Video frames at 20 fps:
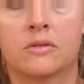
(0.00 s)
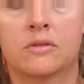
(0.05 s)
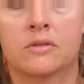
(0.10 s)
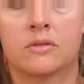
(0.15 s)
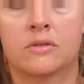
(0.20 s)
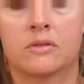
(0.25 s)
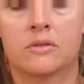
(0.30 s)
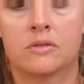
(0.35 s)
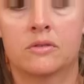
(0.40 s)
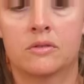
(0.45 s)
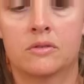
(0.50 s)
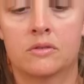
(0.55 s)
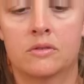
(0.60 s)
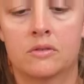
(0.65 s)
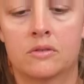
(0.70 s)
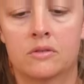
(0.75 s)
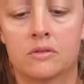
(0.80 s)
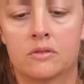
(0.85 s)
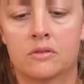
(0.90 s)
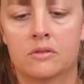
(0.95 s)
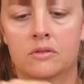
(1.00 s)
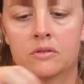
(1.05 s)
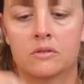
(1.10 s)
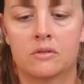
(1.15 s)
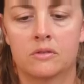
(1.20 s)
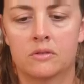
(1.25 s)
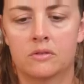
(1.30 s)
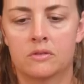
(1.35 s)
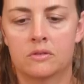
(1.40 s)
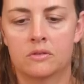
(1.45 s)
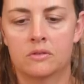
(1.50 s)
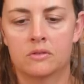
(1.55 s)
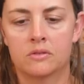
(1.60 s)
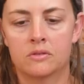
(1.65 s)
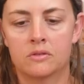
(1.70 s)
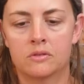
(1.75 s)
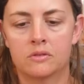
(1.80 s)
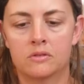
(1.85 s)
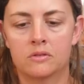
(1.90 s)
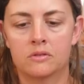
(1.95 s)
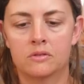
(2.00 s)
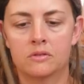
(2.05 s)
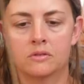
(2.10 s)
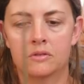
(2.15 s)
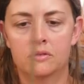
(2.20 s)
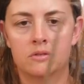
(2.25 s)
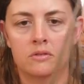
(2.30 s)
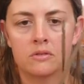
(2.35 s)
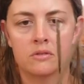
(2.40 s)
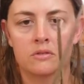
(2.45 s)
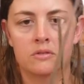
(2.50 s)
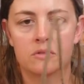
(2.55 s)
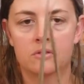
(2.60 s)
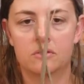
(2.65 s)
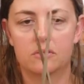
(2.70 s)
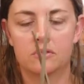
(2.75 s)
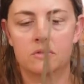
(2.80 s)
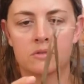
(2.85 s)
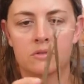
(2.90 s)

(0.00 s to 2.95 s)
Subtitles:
(no one is talking)